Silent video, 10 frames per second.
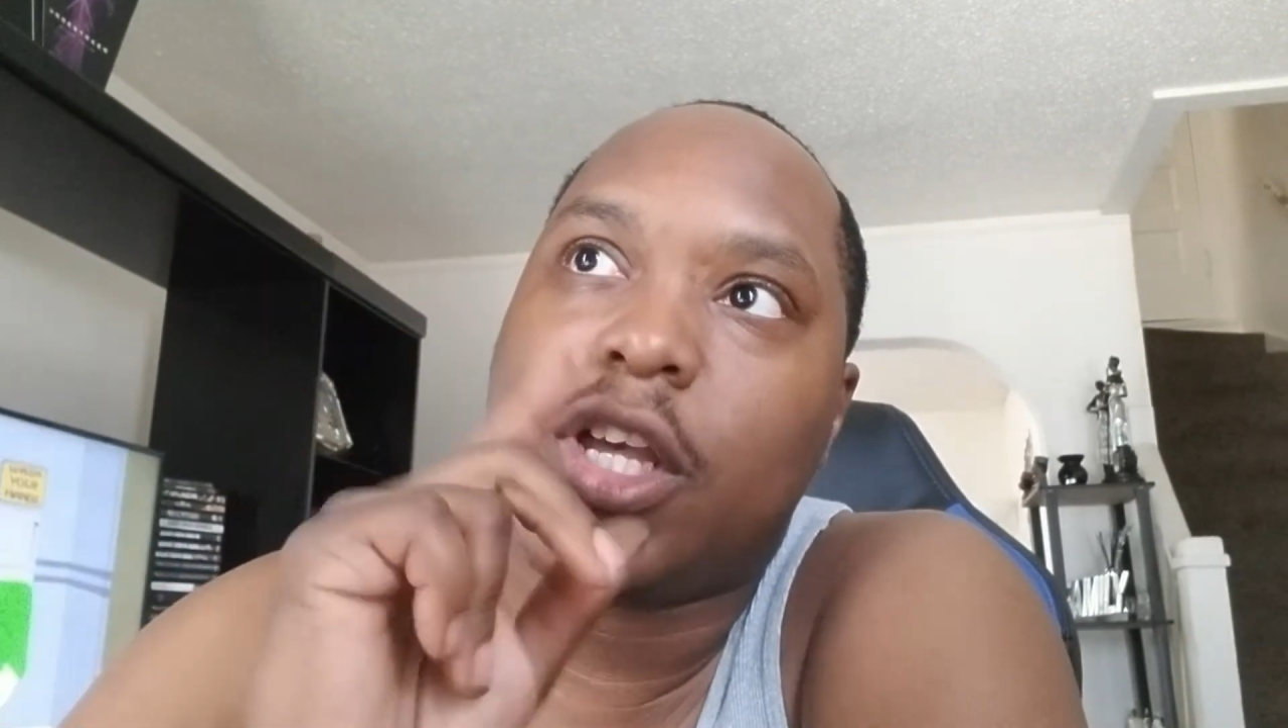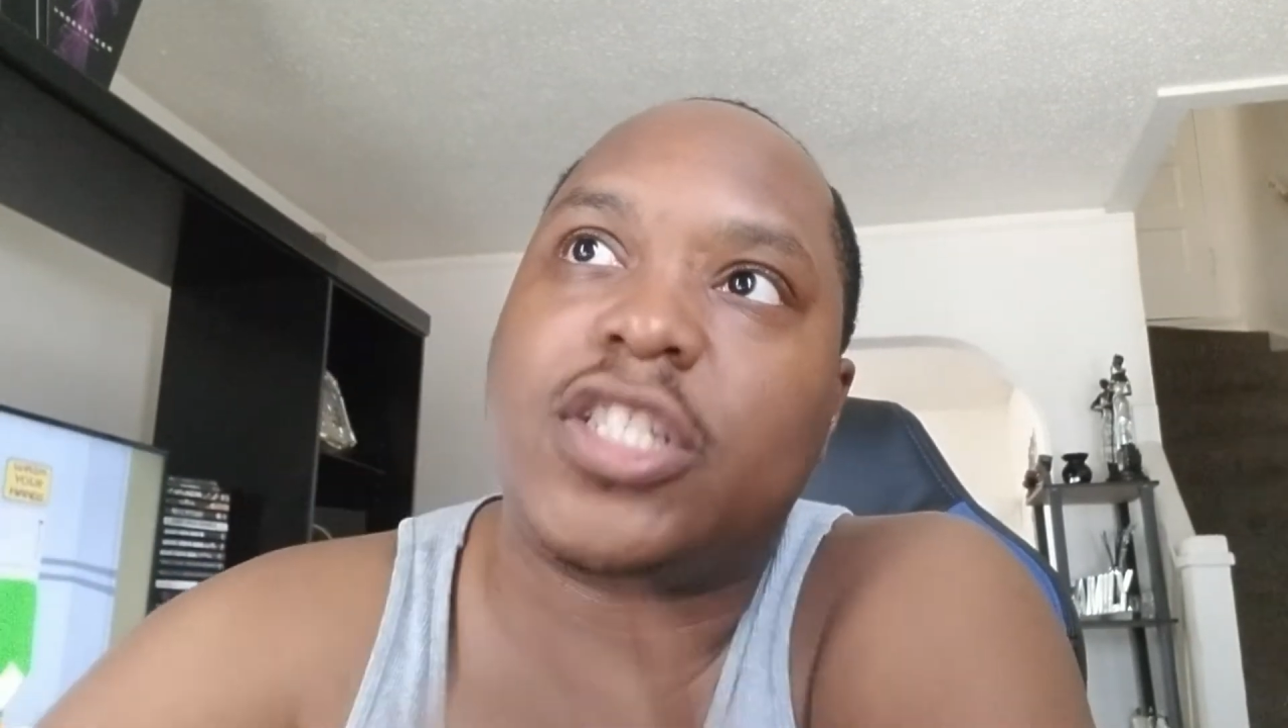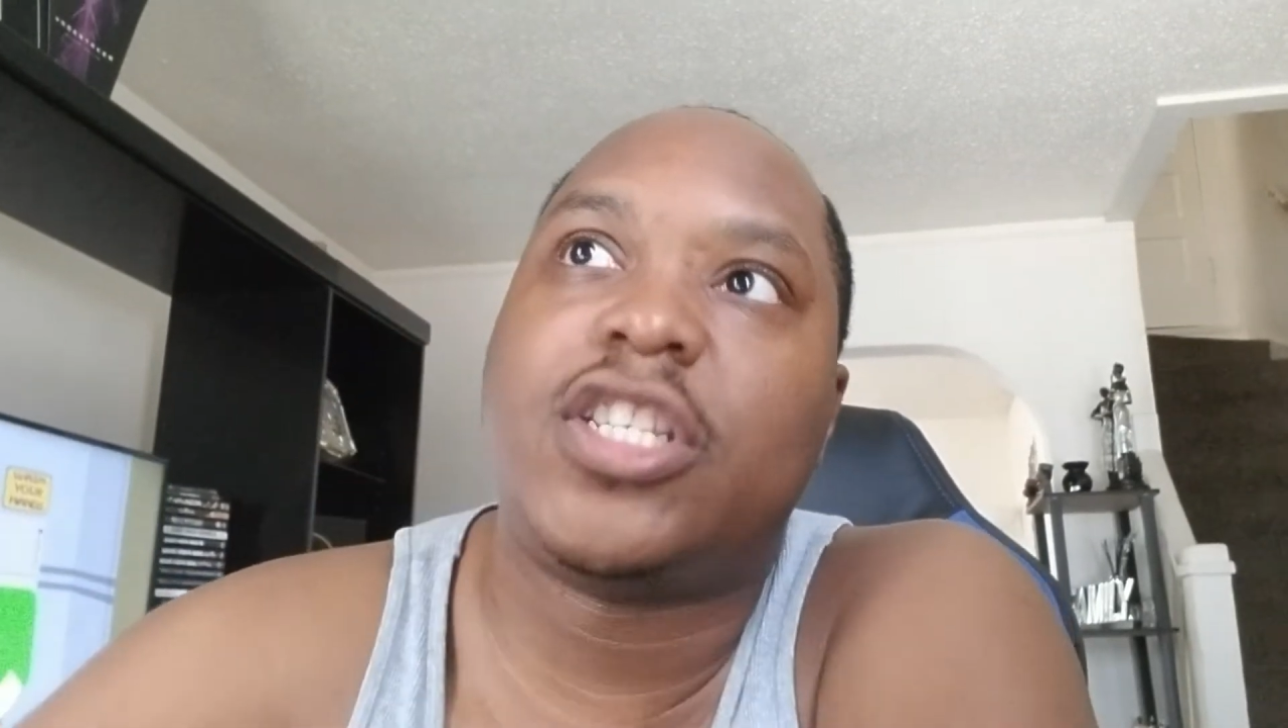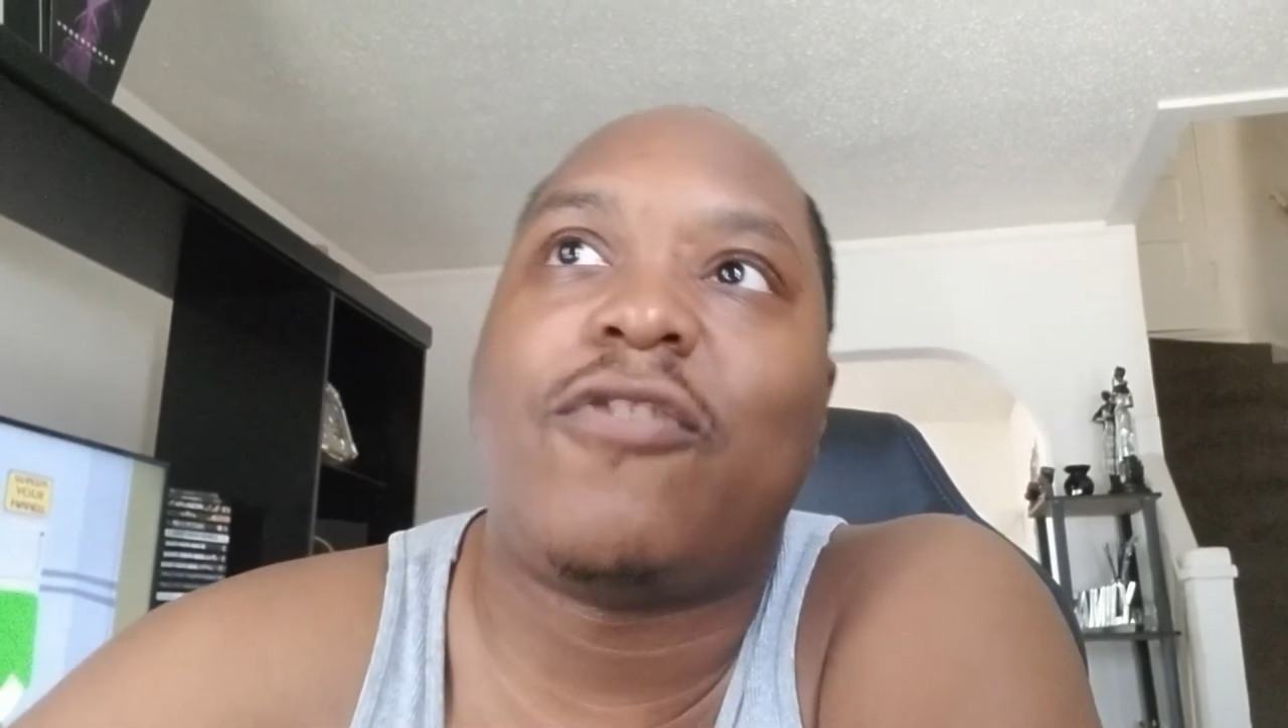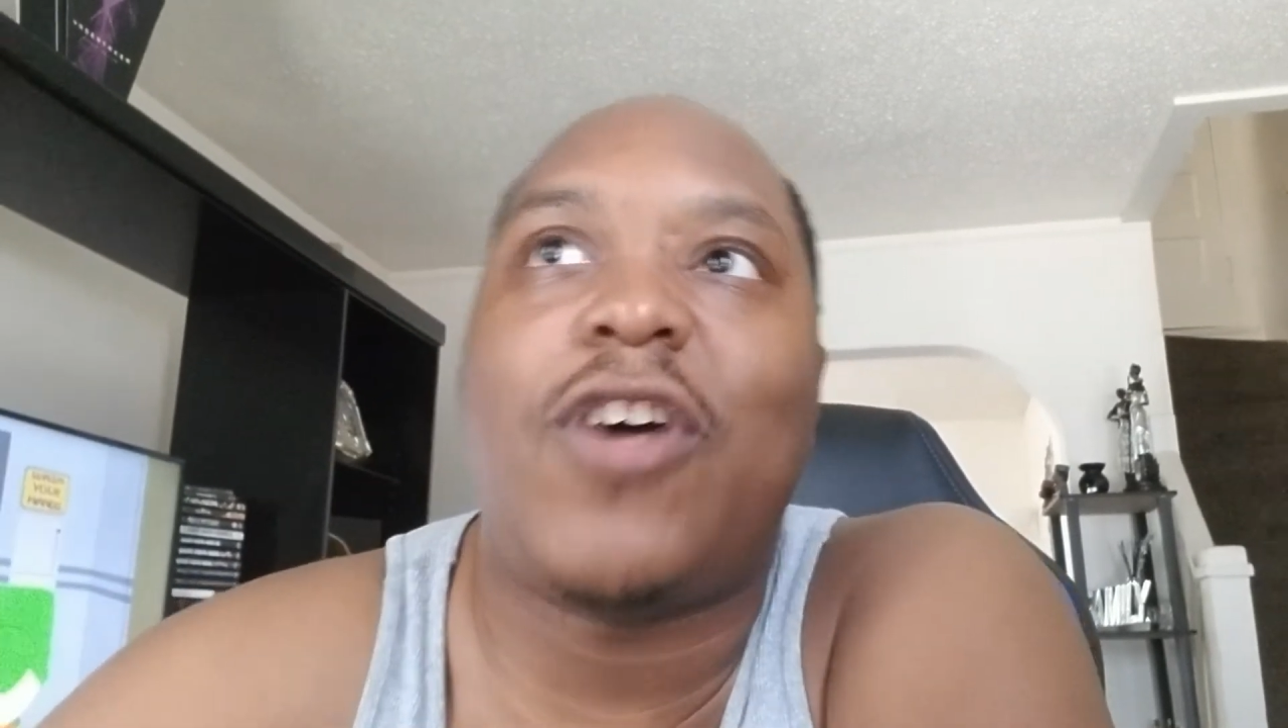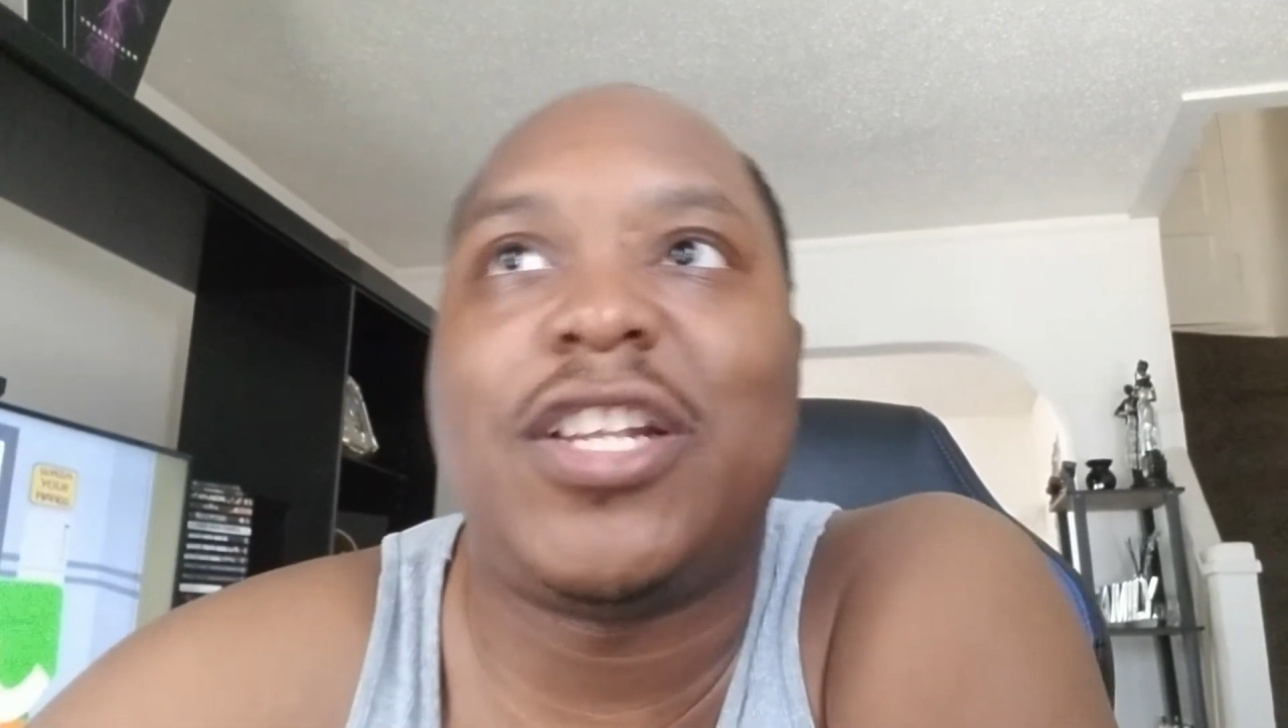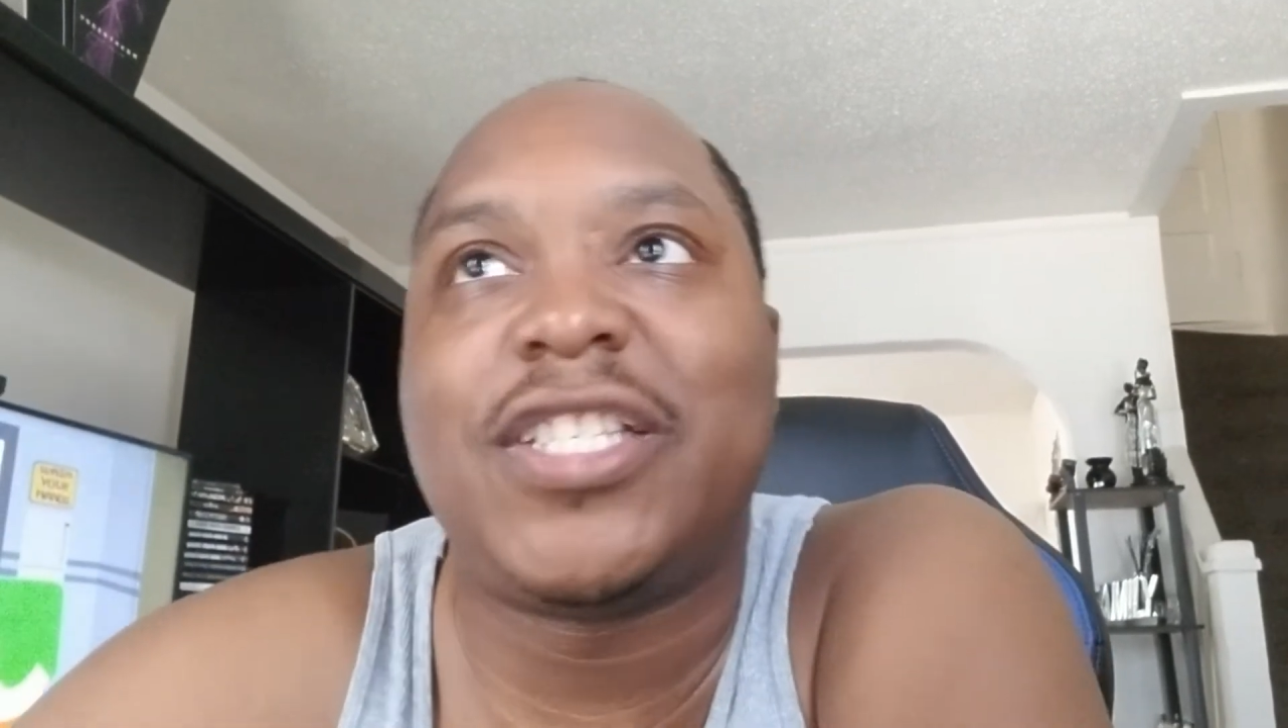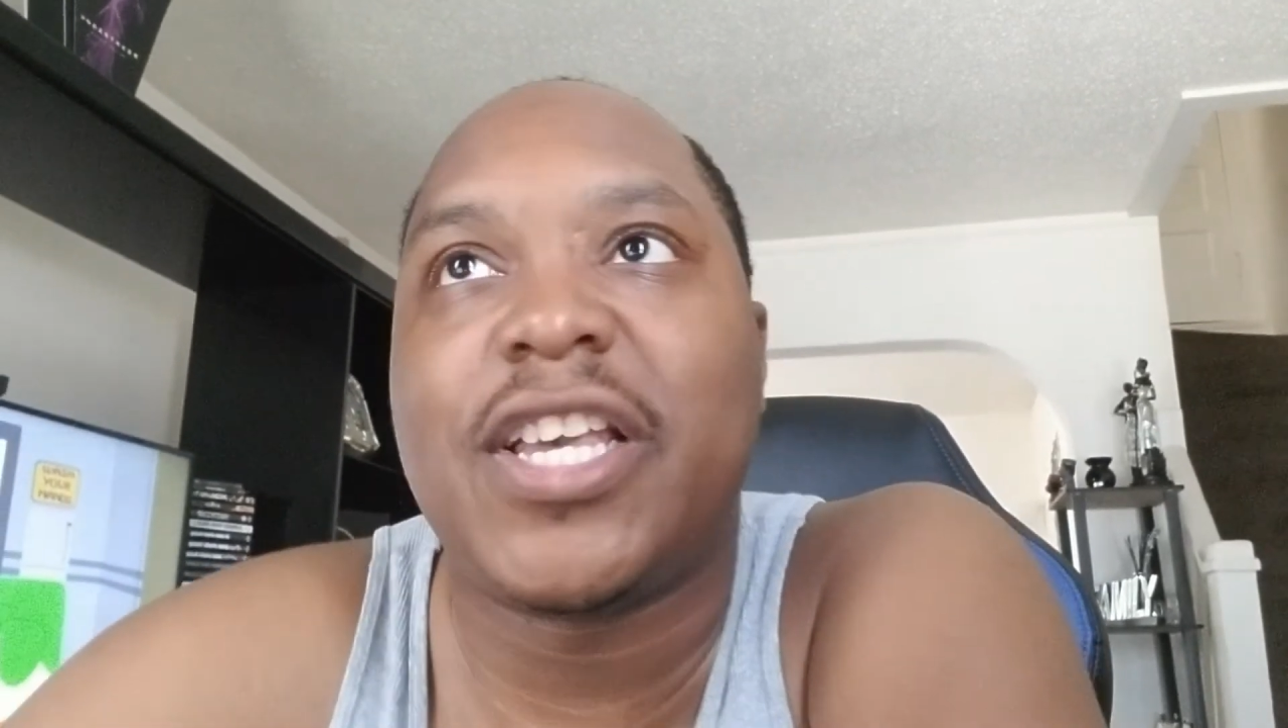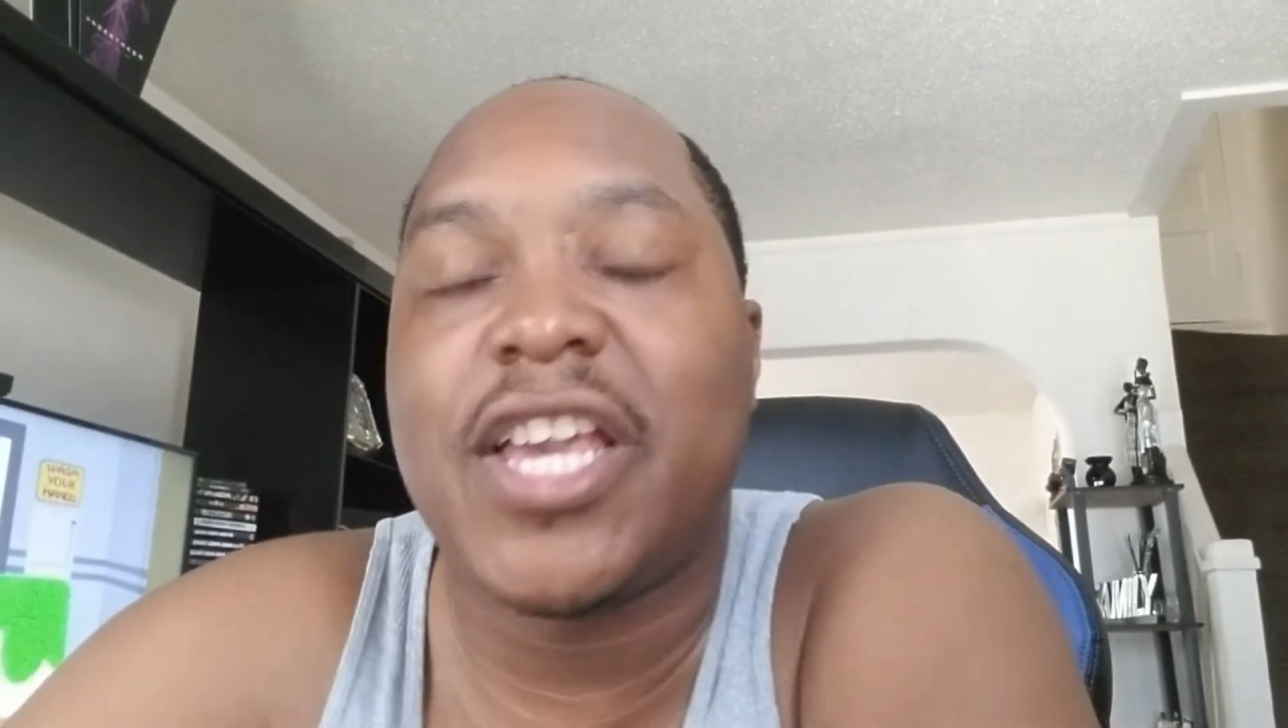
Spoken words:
Seth Rollins